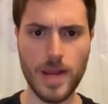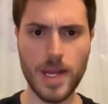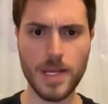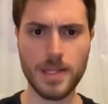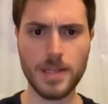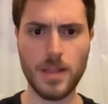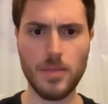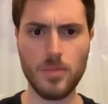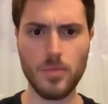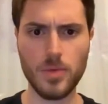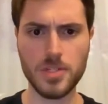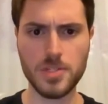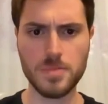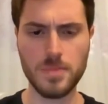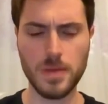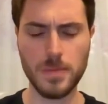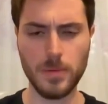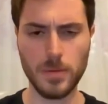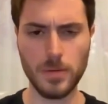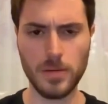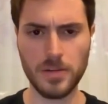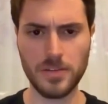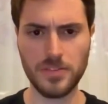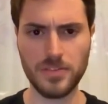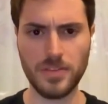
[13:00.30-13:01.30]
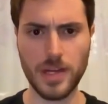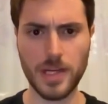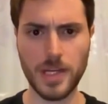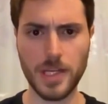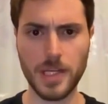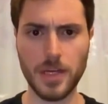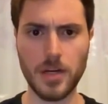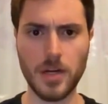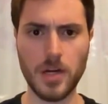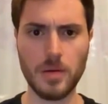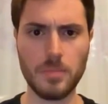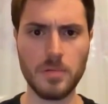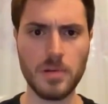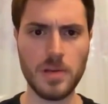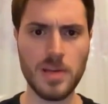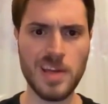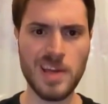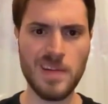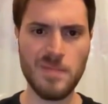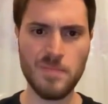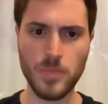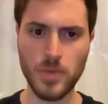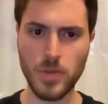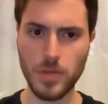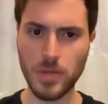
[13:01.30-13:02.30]
rate at which people are signing up,
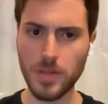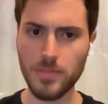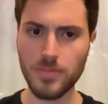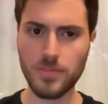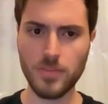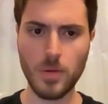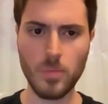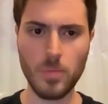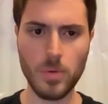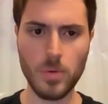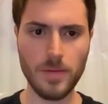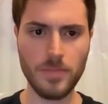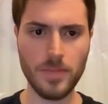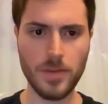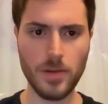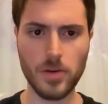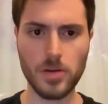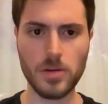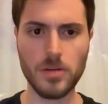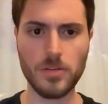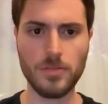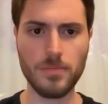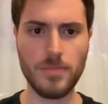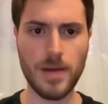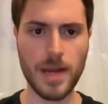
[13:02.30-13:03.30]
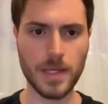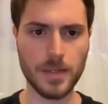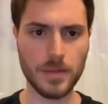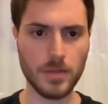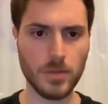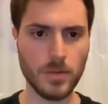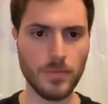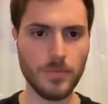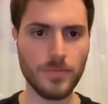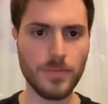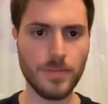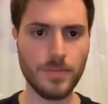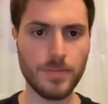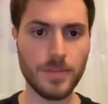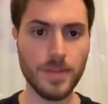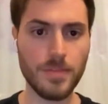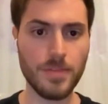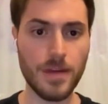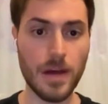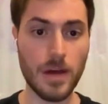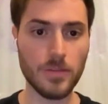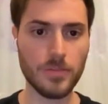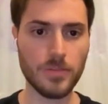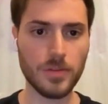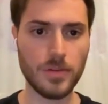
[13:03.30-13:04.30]
you need somewhere in the order of magnitude of
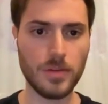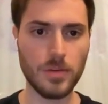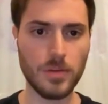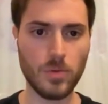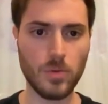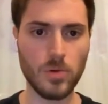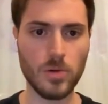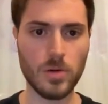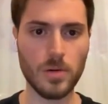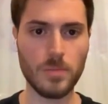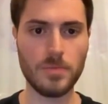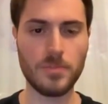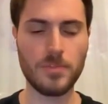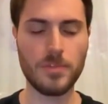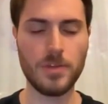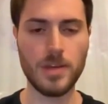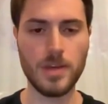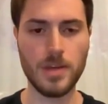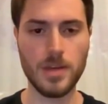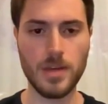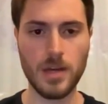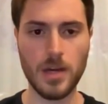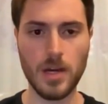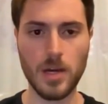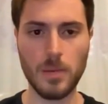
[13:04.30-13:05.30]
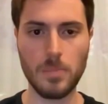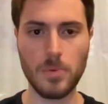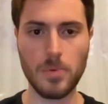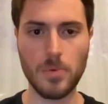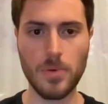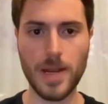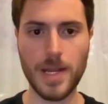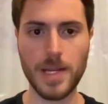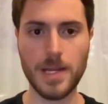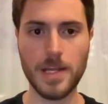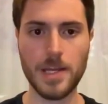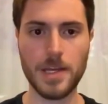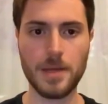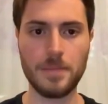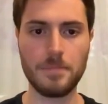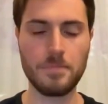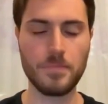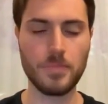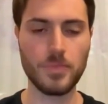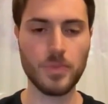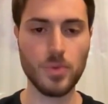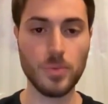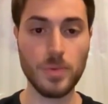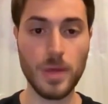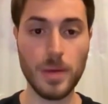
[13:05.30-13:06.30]
50,000 orbs operating
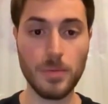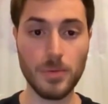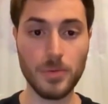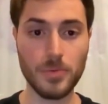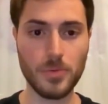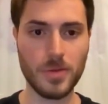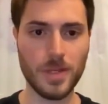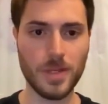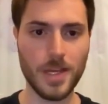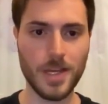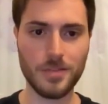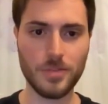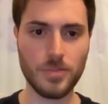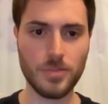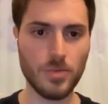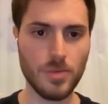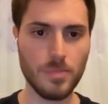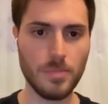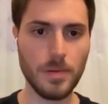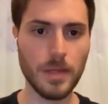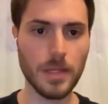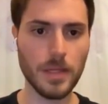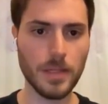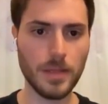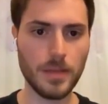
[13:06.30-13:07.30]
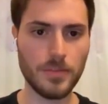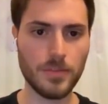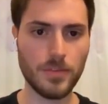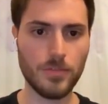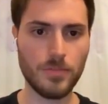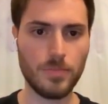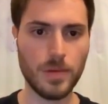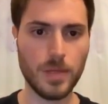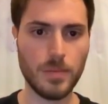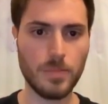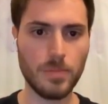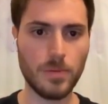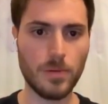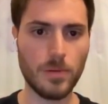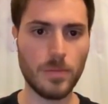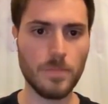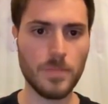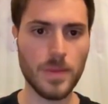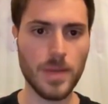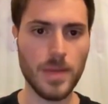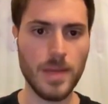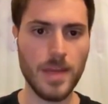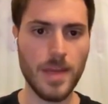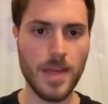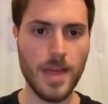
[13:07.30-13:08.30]
to be able to get to the billions of people.
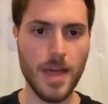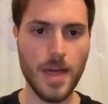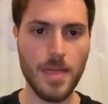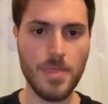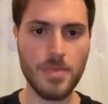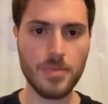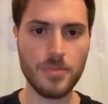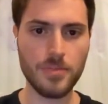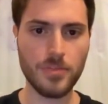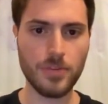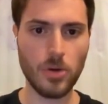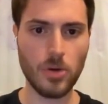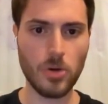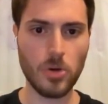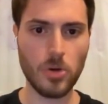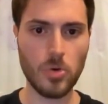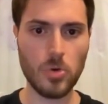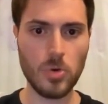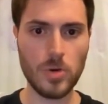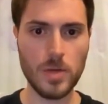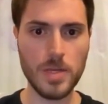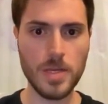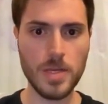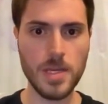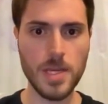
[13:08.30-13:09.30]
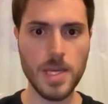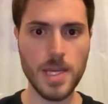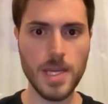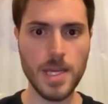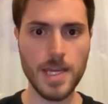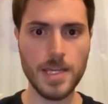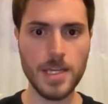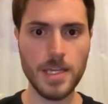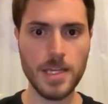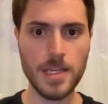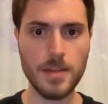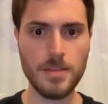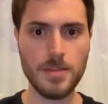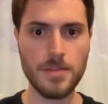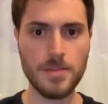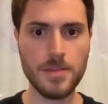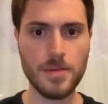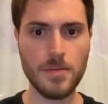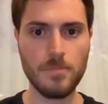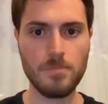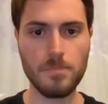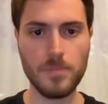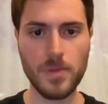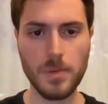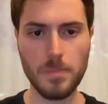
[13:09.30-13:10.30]
And so
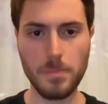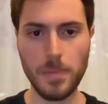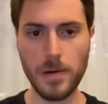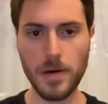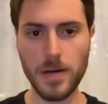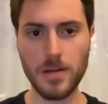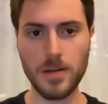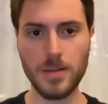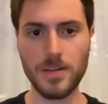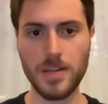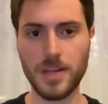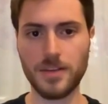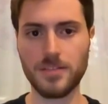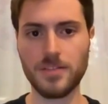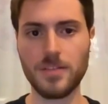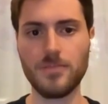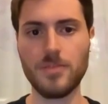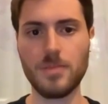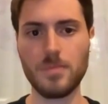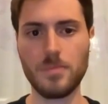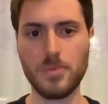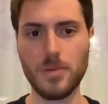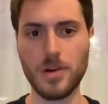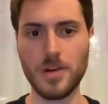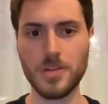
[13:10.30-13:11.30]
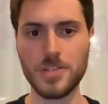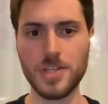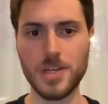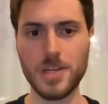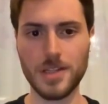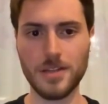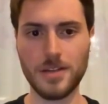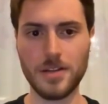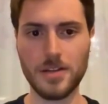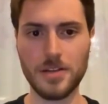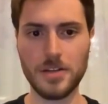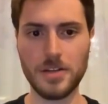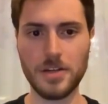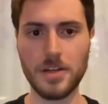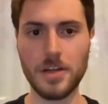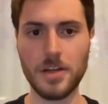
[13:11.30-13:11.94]
the bottlenecks of the project are